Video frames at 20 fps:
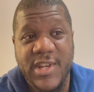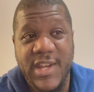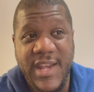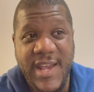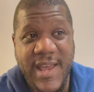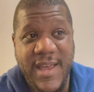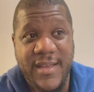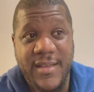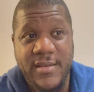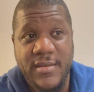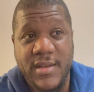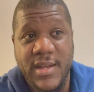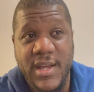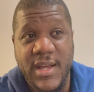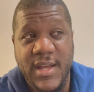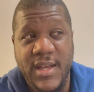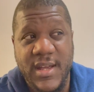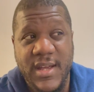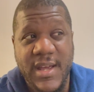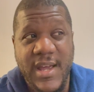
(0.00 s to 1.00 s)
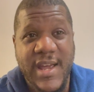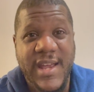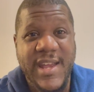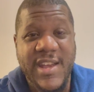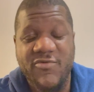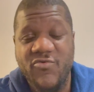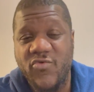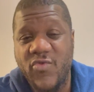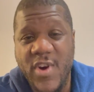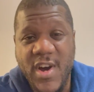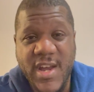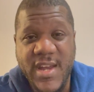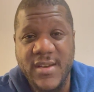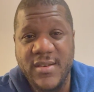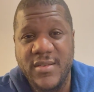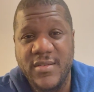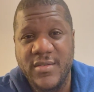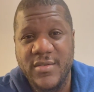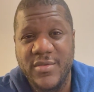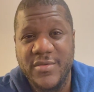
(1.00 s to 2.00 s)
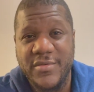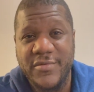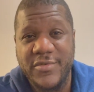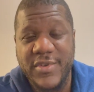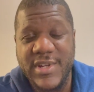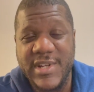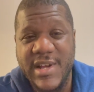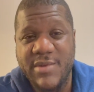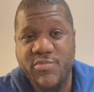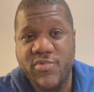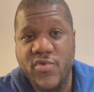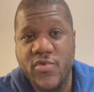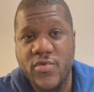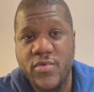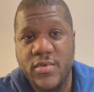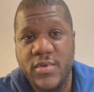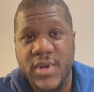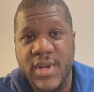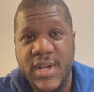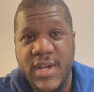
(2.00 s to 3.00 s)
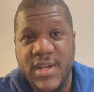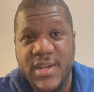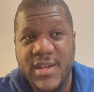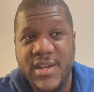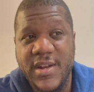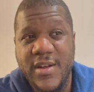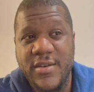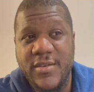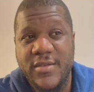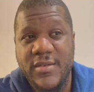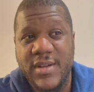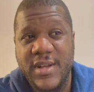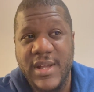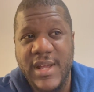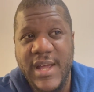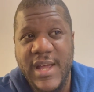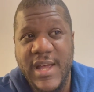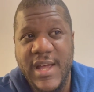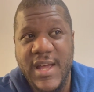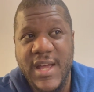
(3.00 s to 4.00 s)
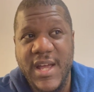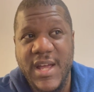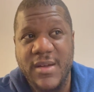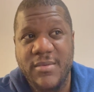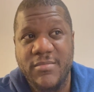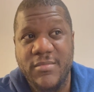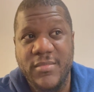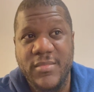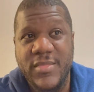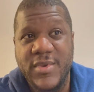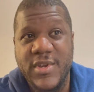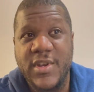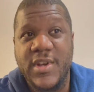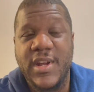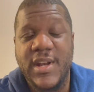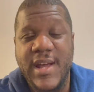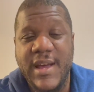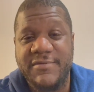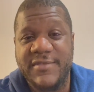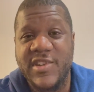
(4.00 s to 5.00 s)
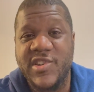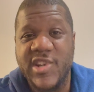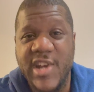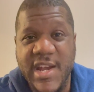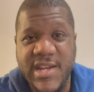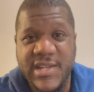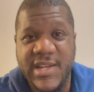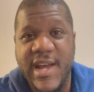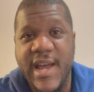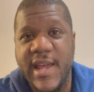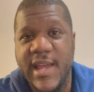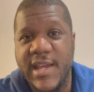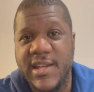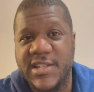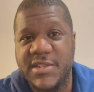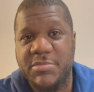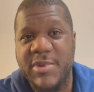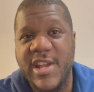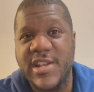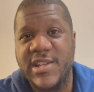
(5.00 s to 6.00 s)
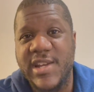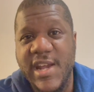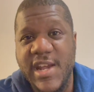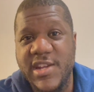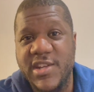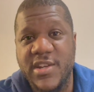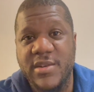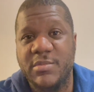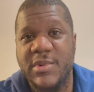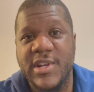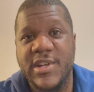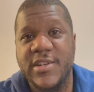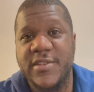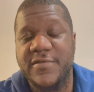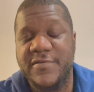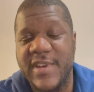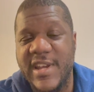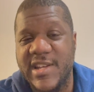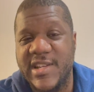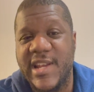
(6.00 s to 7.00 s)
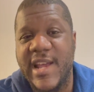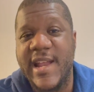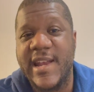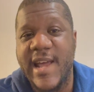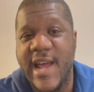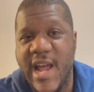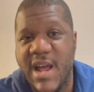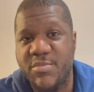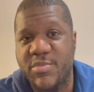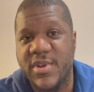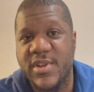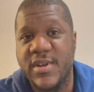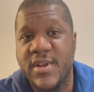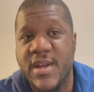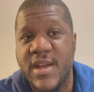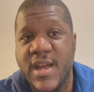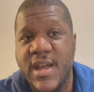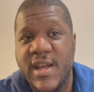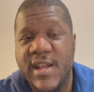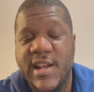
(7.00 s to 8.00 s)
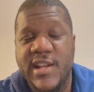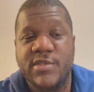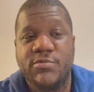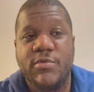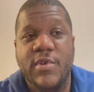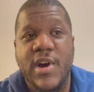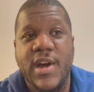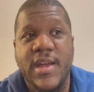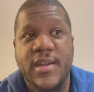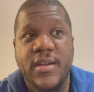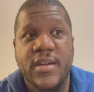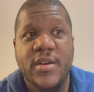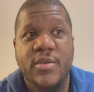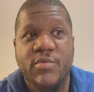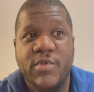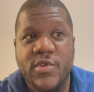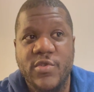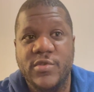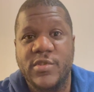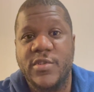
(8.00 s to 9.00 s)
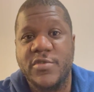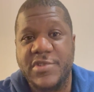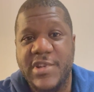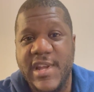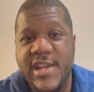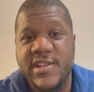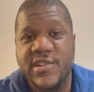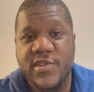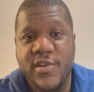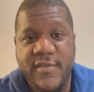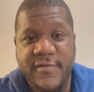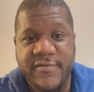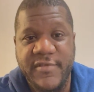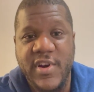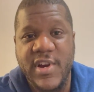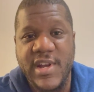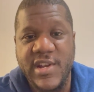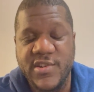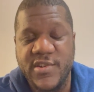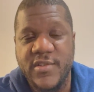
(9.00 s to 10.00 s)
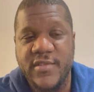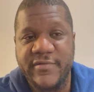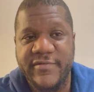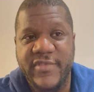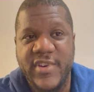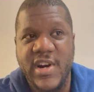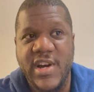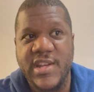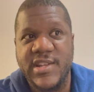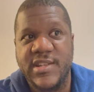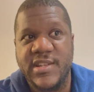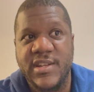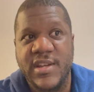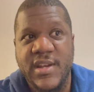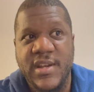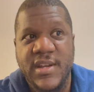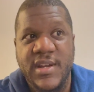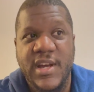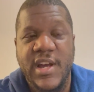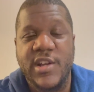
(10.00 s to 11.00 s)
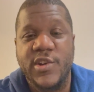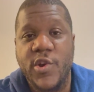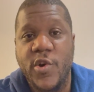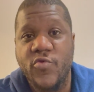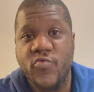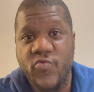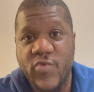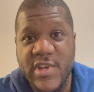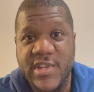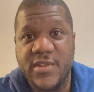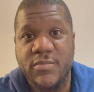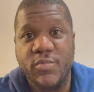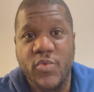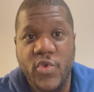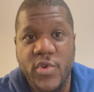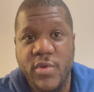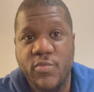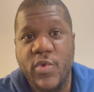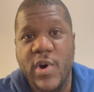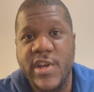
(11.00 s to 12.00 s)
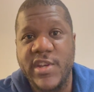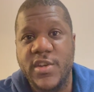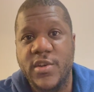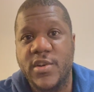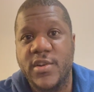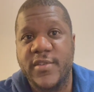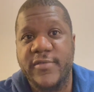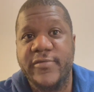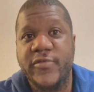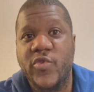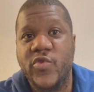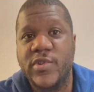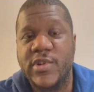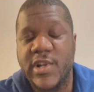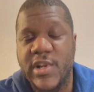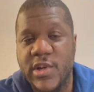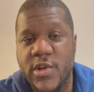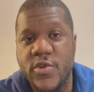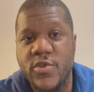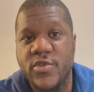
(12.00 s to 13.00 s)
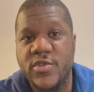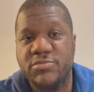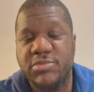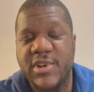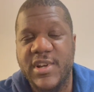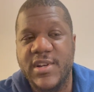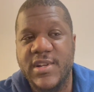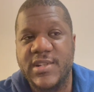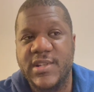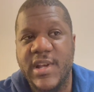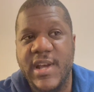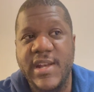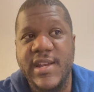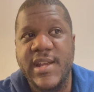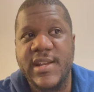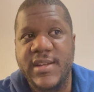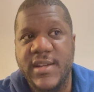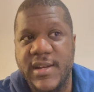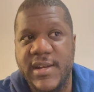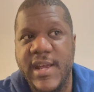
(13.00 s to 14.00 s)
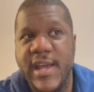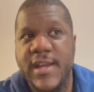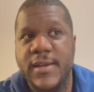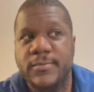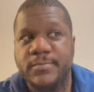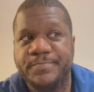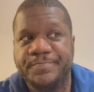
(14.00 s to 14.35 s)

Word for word: get uh, it right, for example, you know, um, you're going to have to change that expectation because things can happen. That's why we also say it's not financial advice. I don't risk more than what you can afford to lose because at the end of the day,